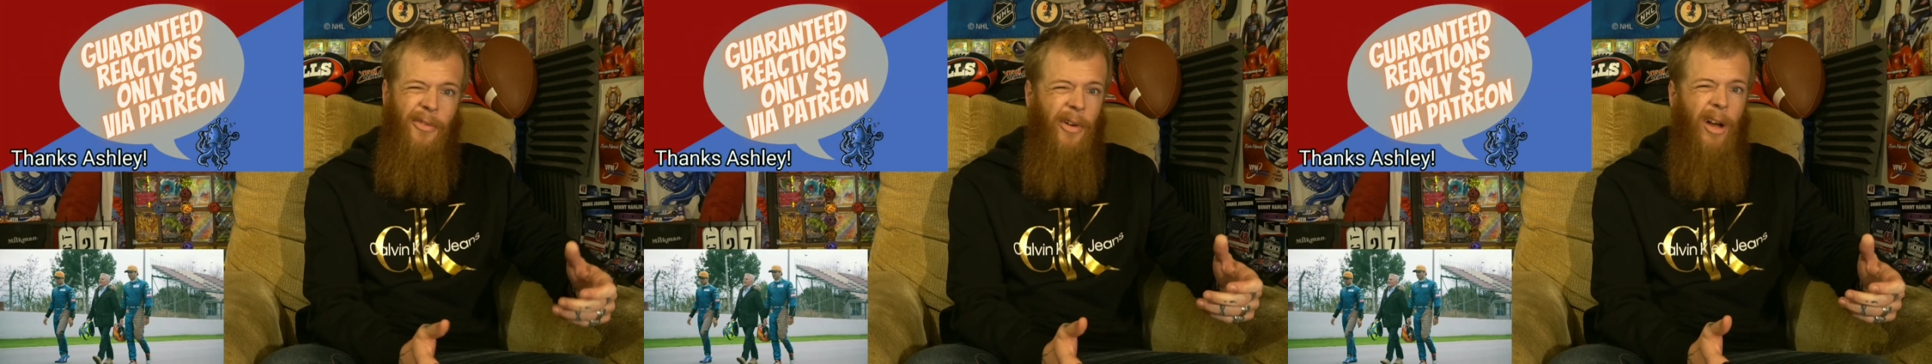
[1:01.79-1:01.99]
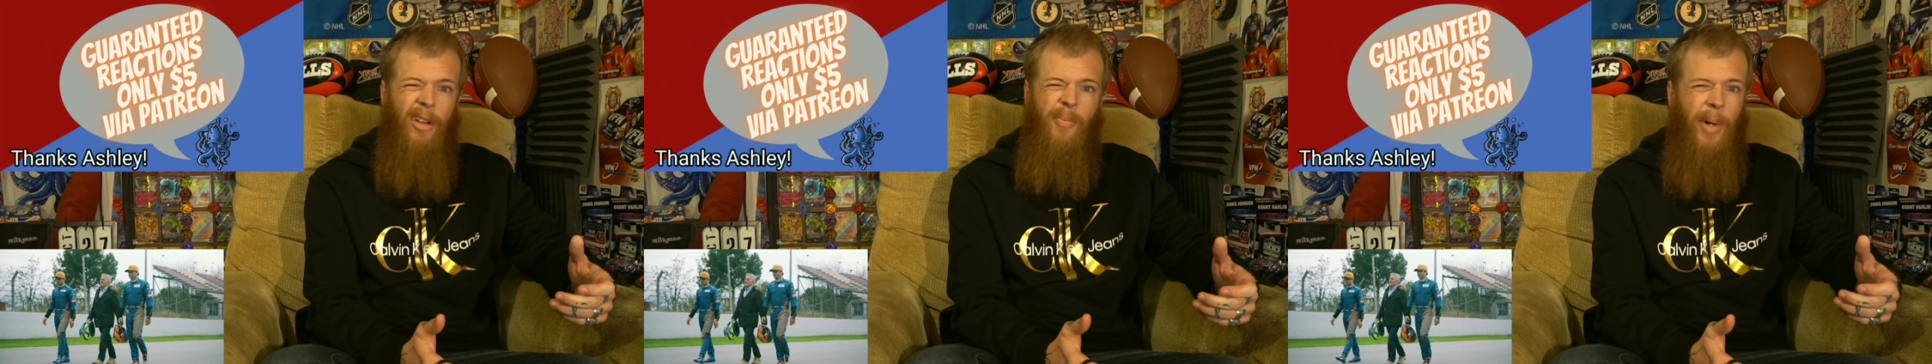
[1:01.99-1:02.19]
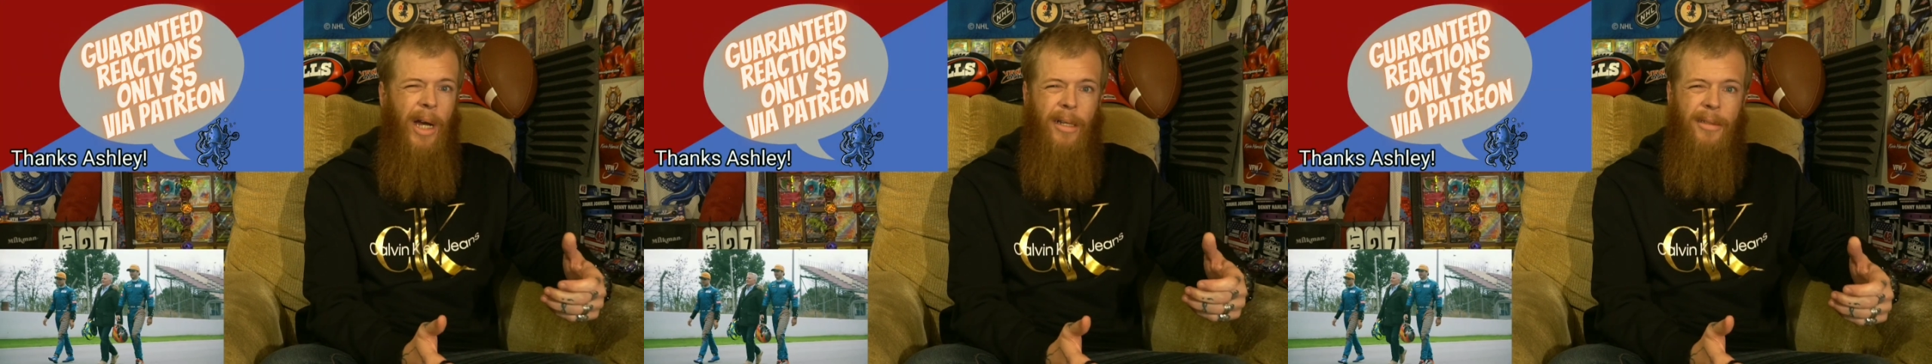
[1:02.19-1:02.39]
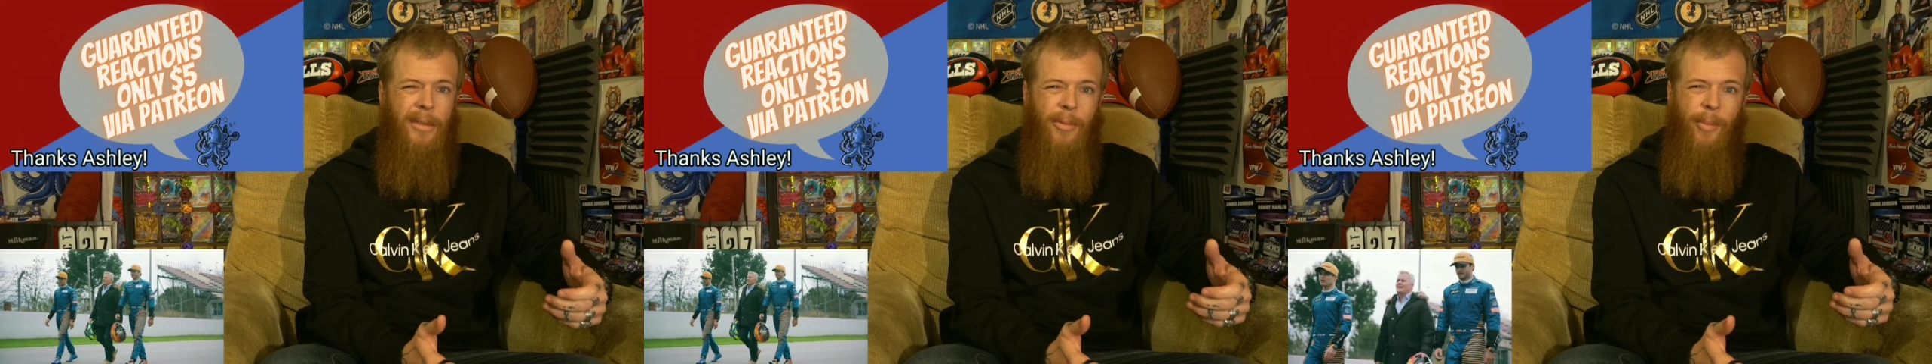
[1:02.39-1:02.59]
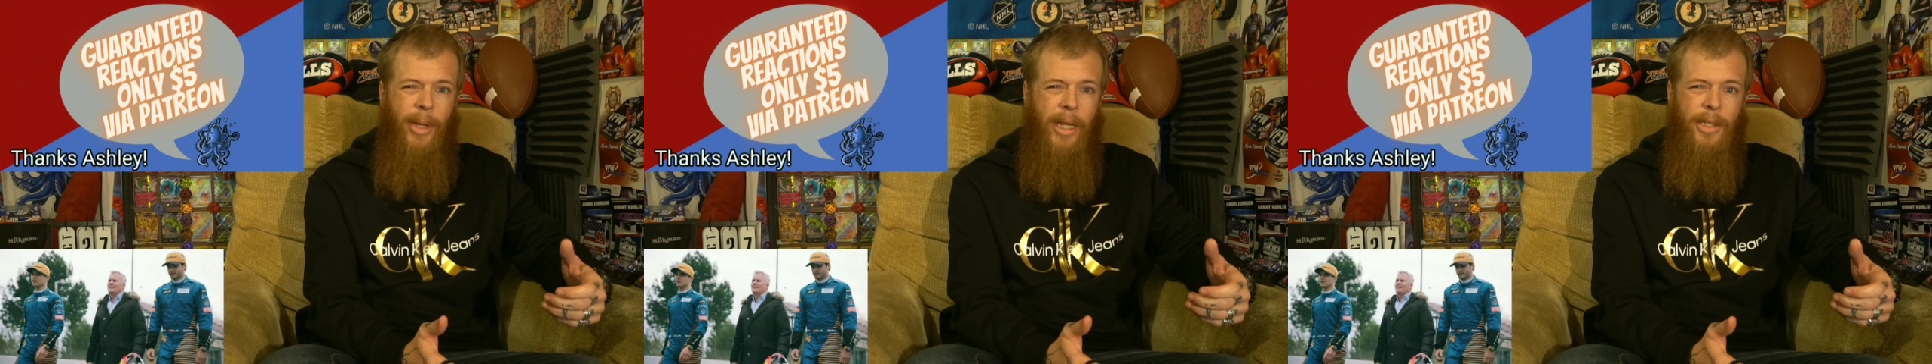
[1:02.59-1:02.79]
five bucks
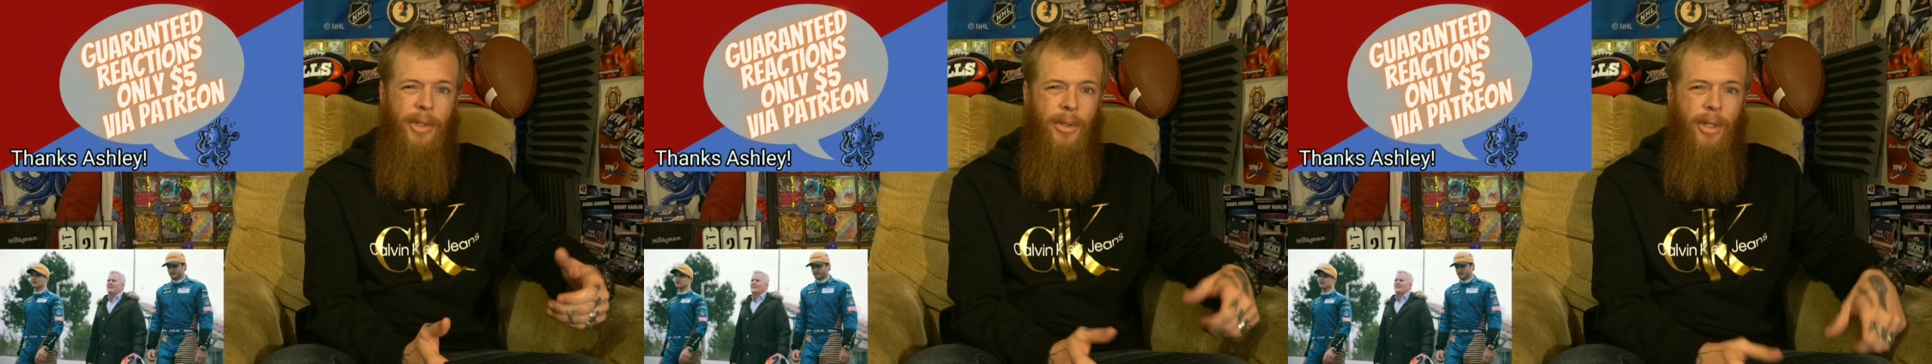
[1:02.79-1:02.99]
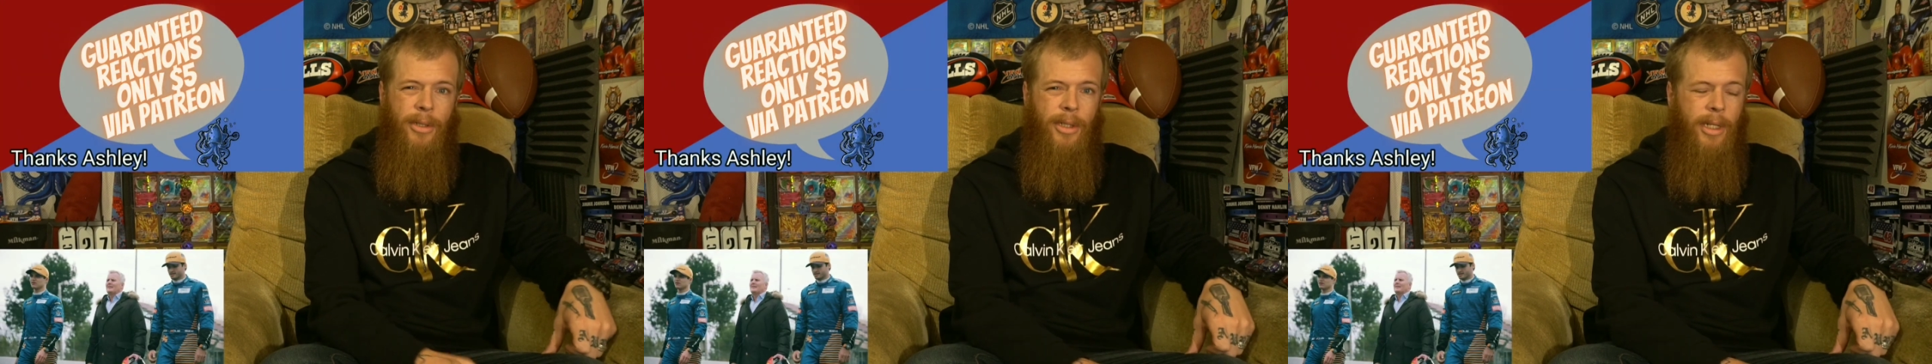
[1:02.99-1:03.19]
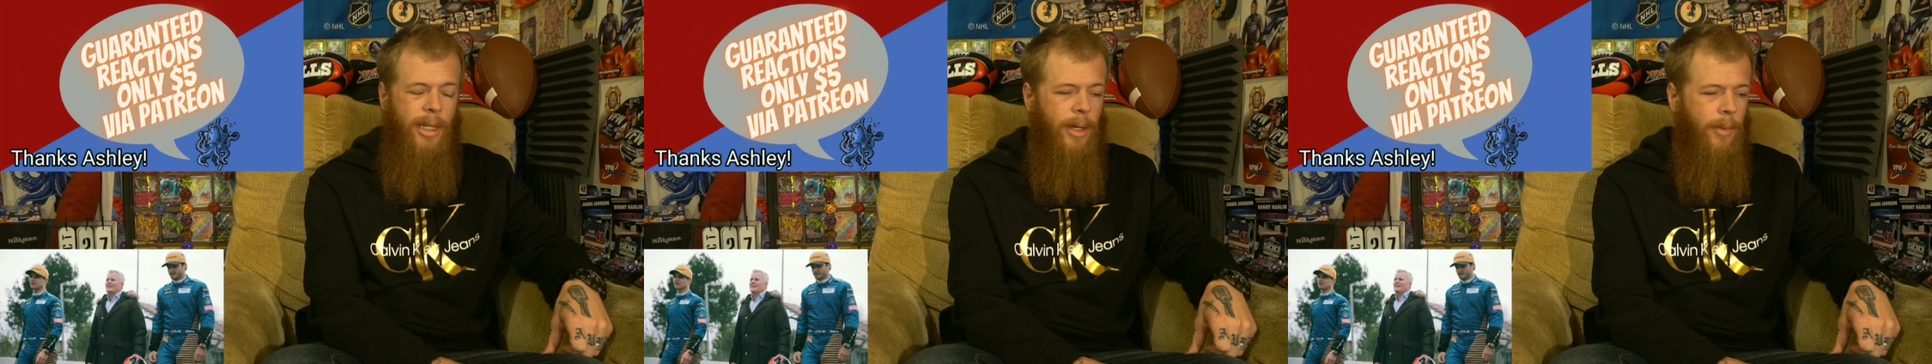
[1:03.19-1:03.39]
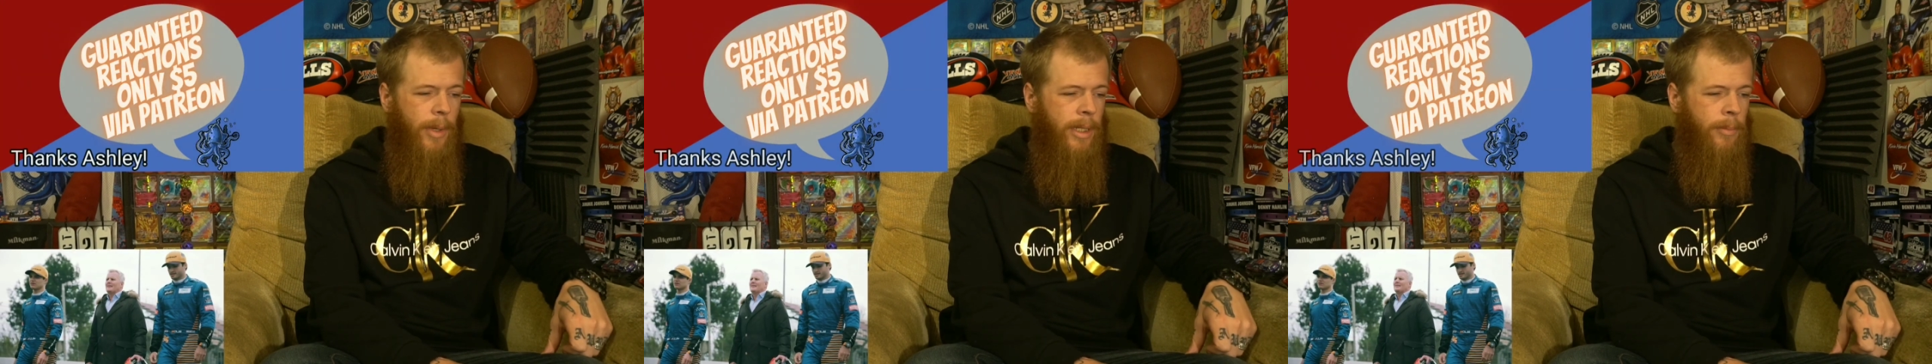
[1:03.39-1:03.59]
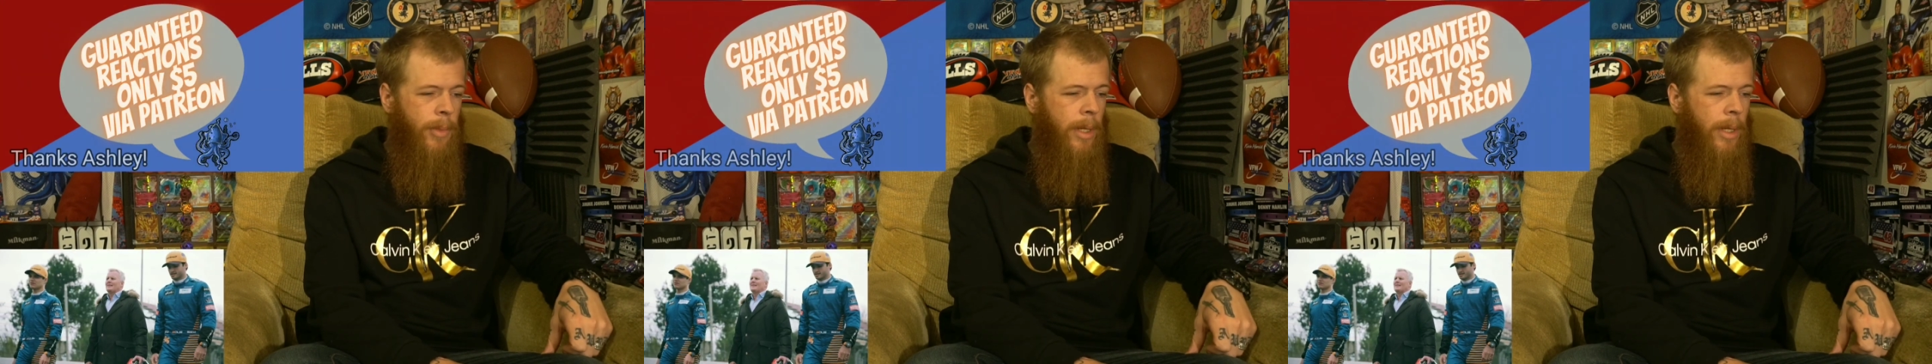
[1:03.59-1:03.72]
on Patreon. You get one